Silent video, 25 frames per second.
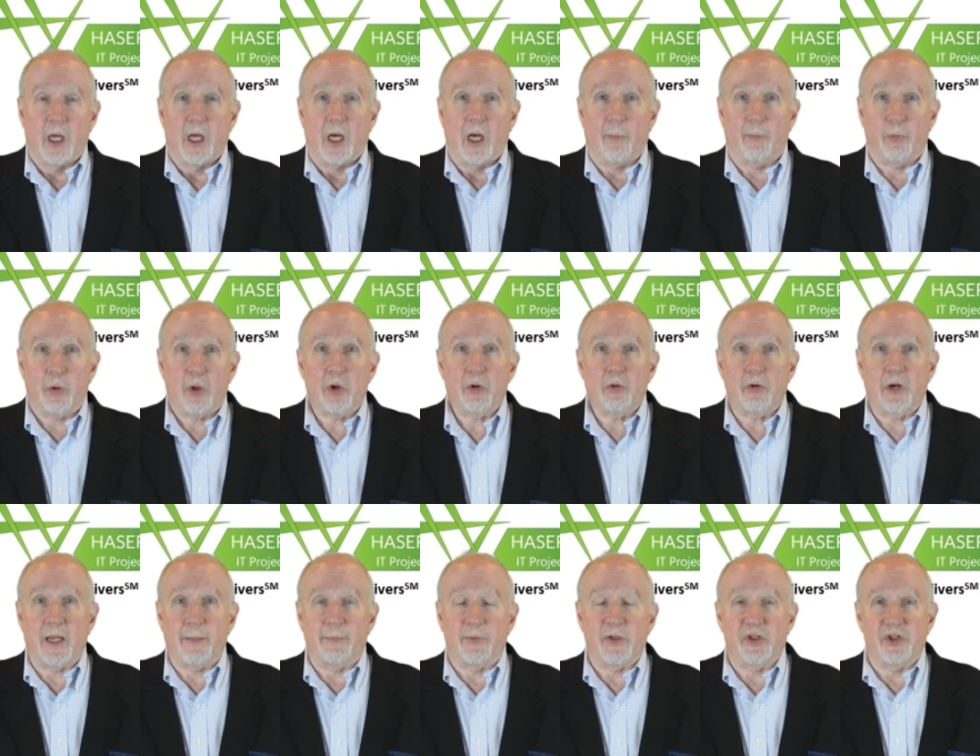A
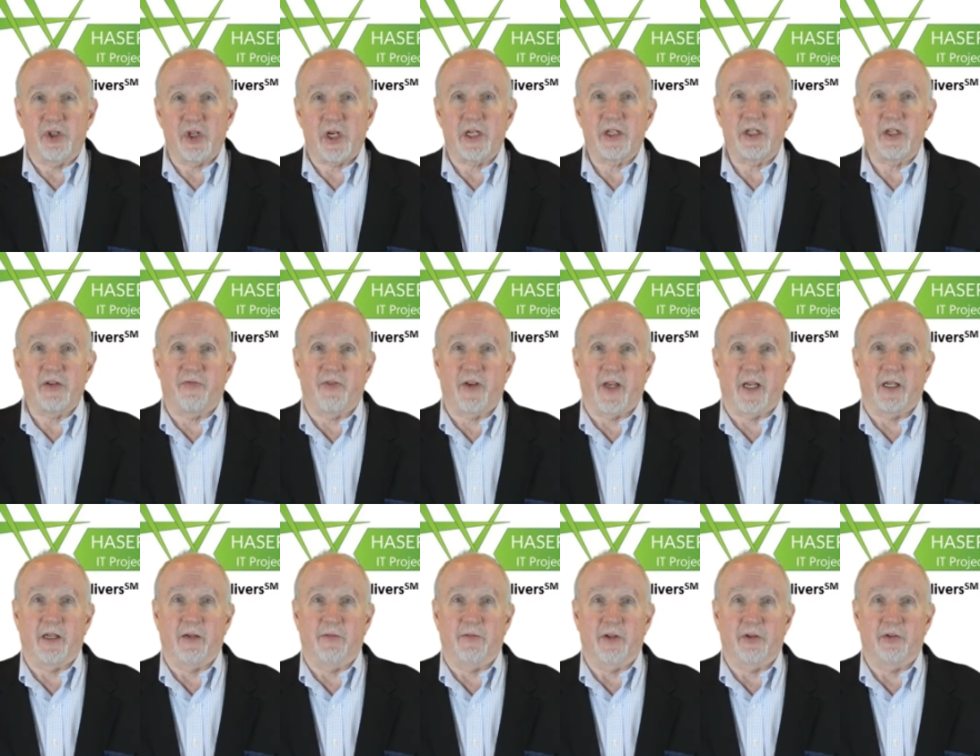program to judge
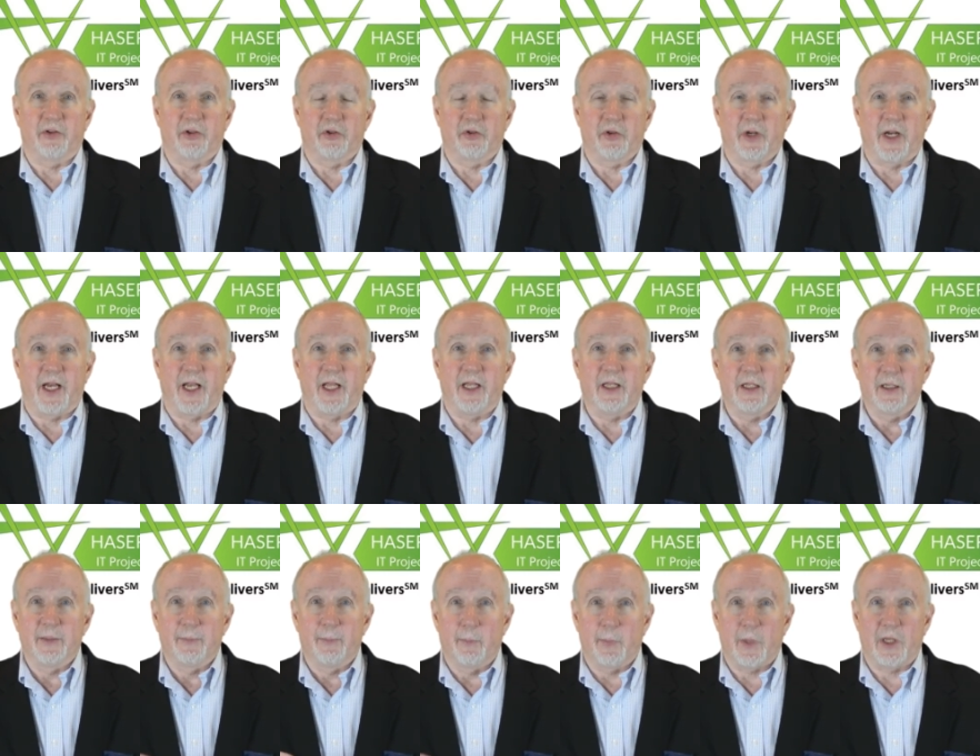effectiveness of training
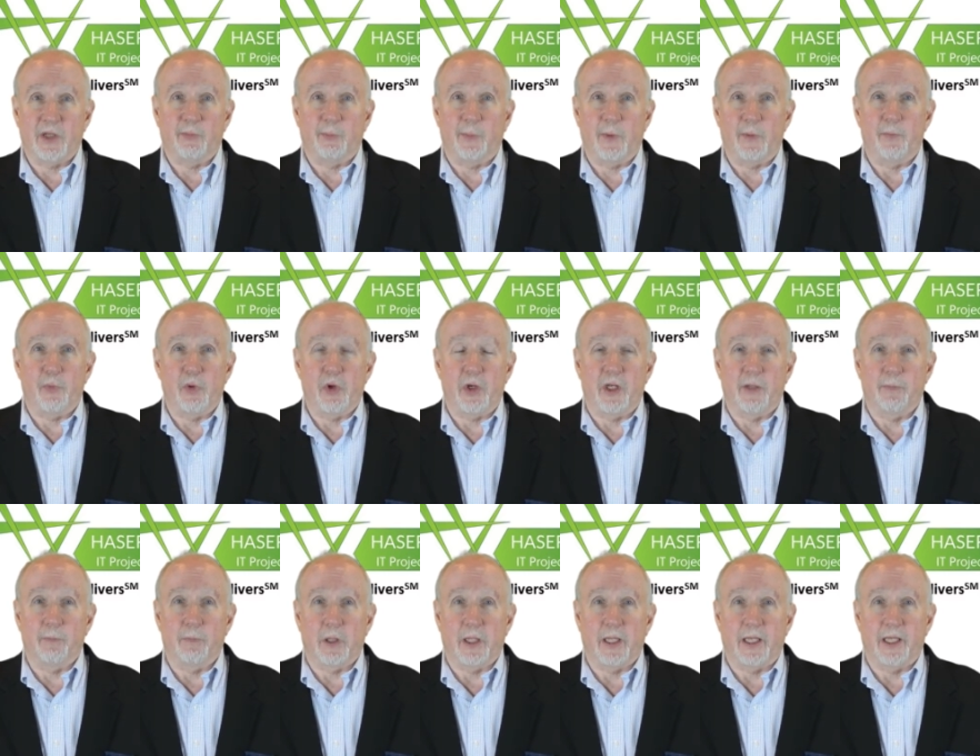must be put
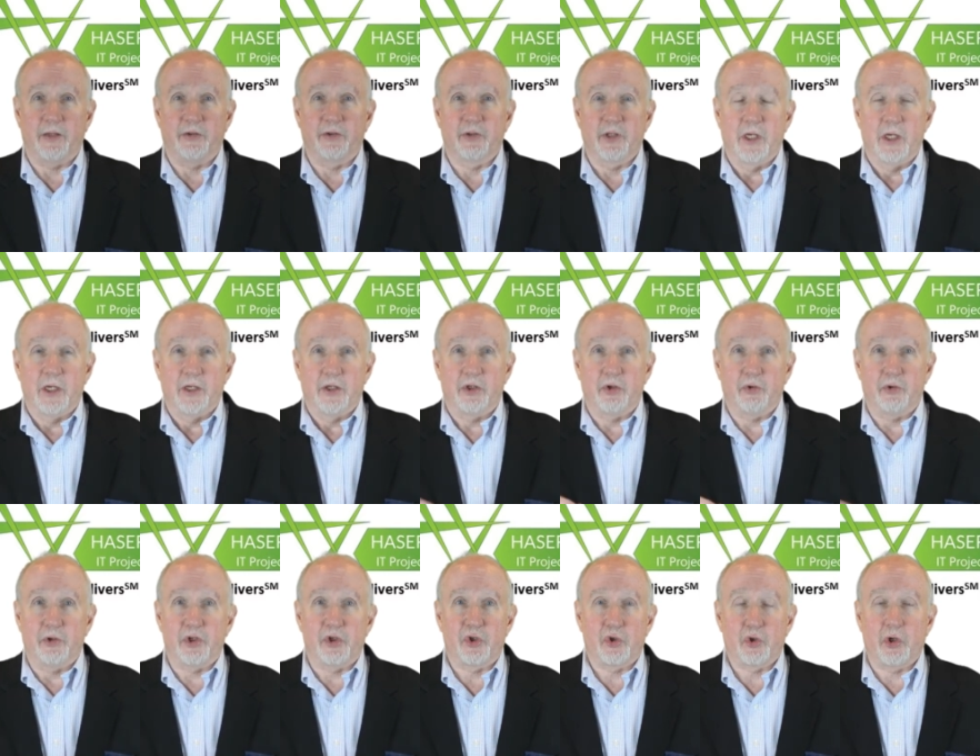in place to
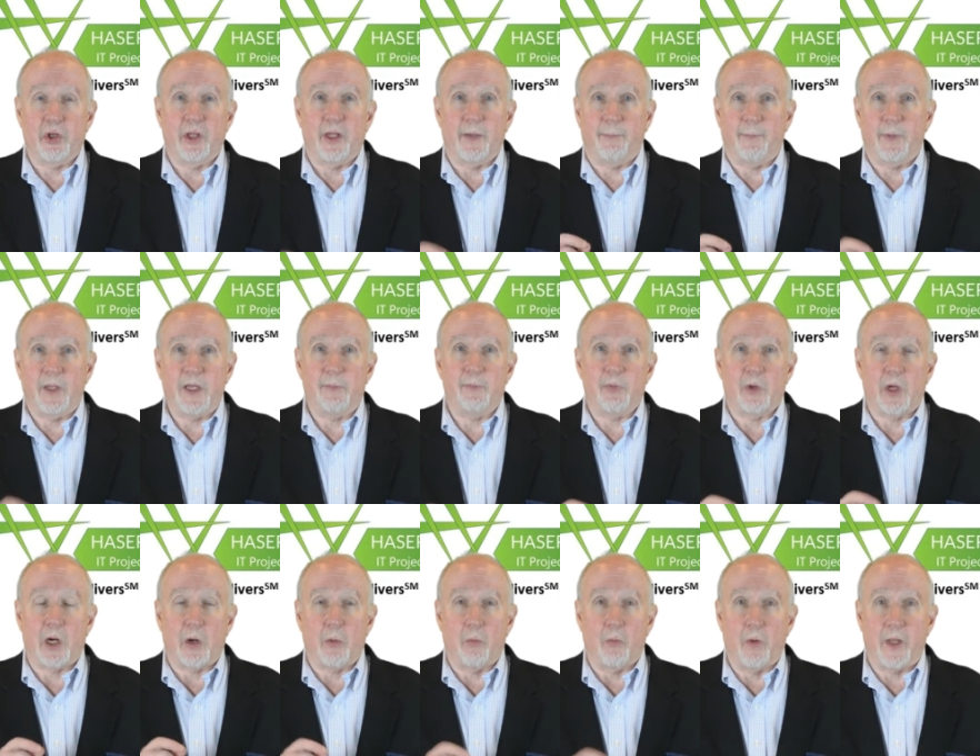ensure that people
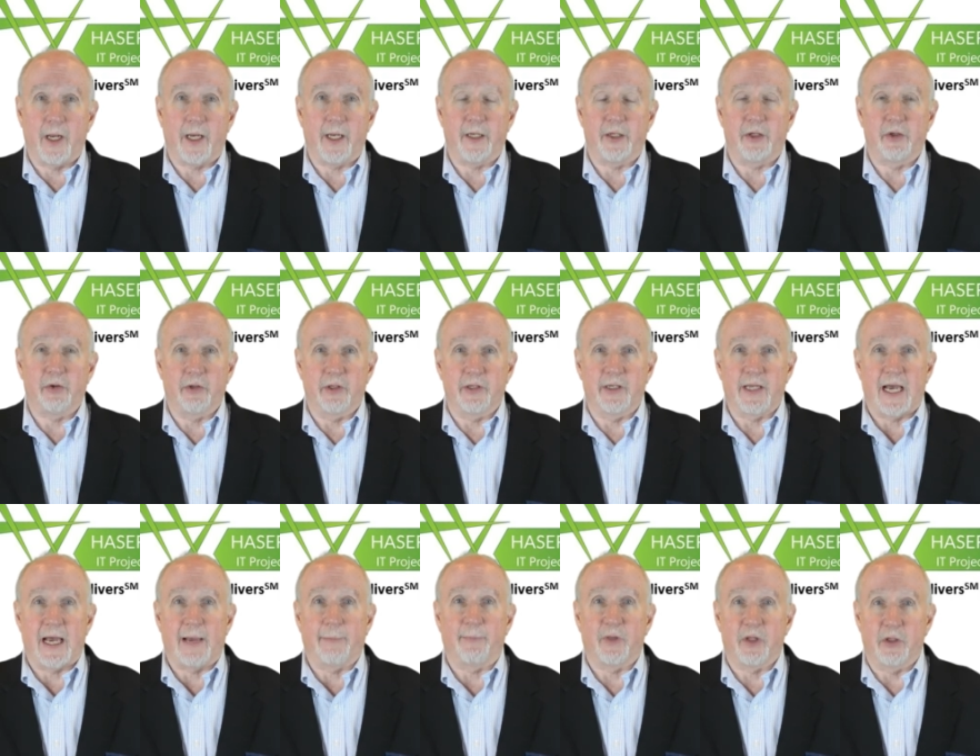are ready to
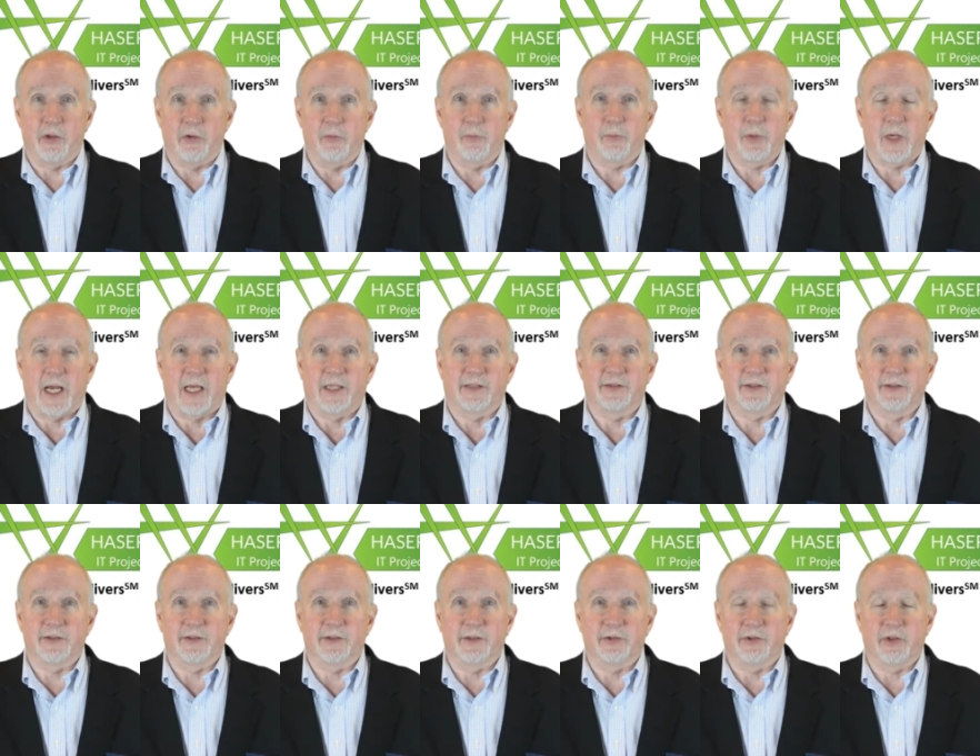adopt the new
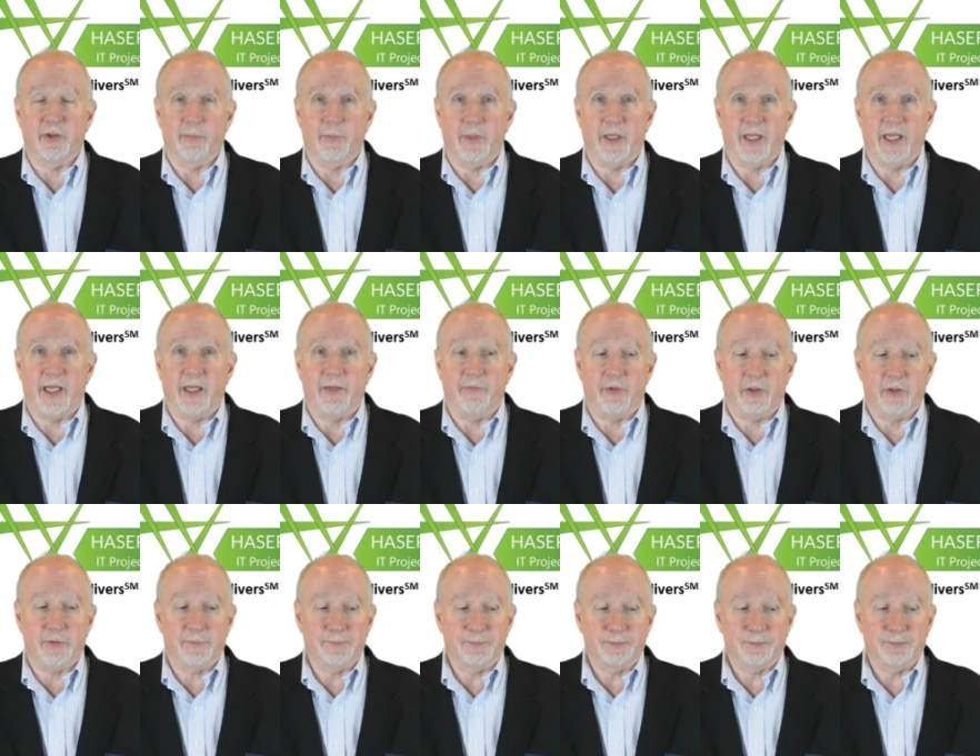processes and behavior.